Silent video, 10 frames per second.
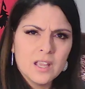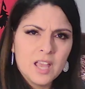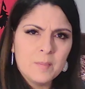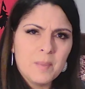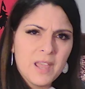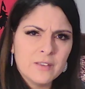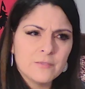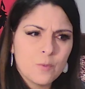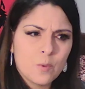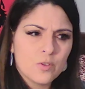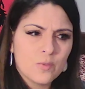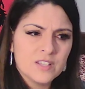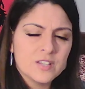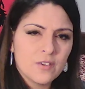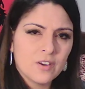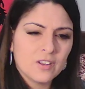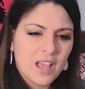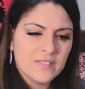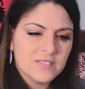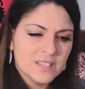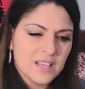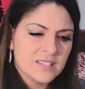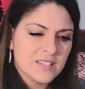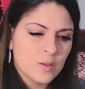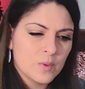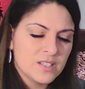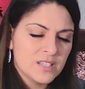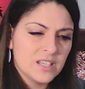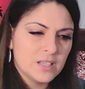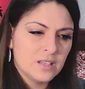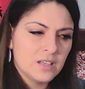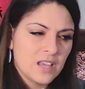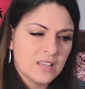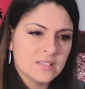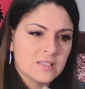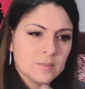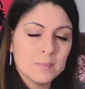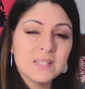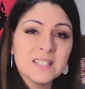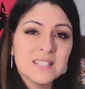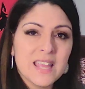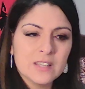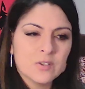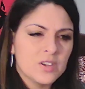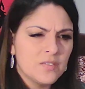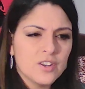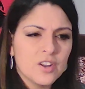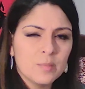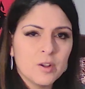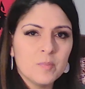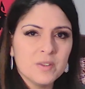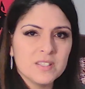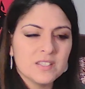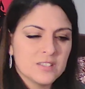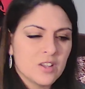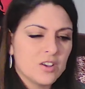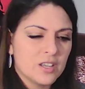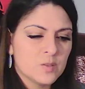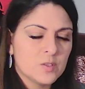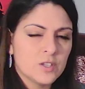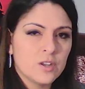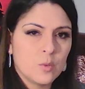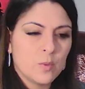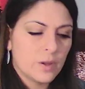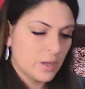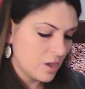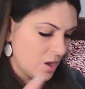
and paying for the rest of our lives things that we did as mistakes or even on purpose, as long as, you know, we